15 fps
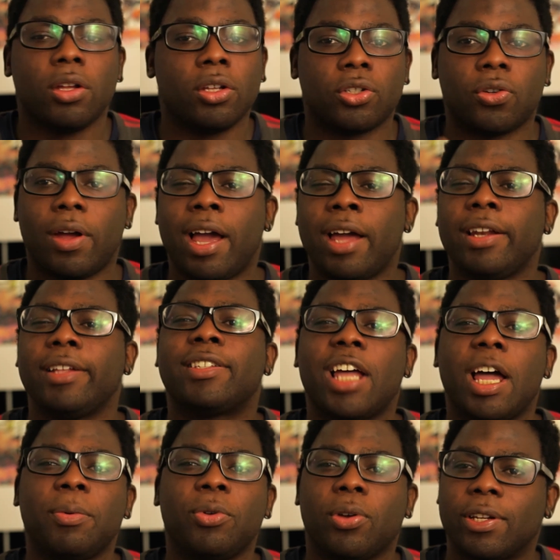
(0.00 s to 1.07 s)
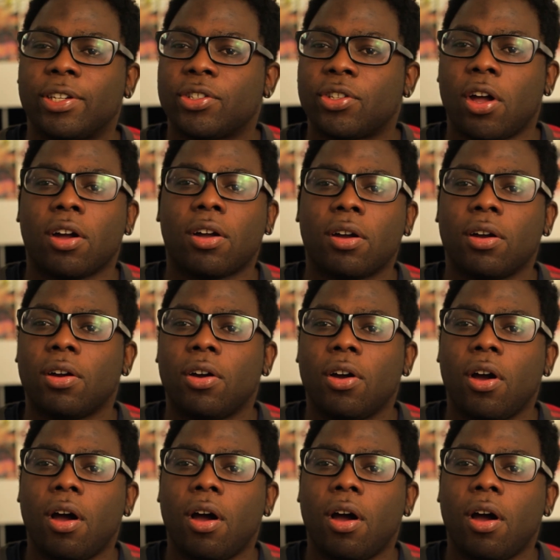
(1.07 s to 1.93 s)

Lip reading: So anytime you're stuck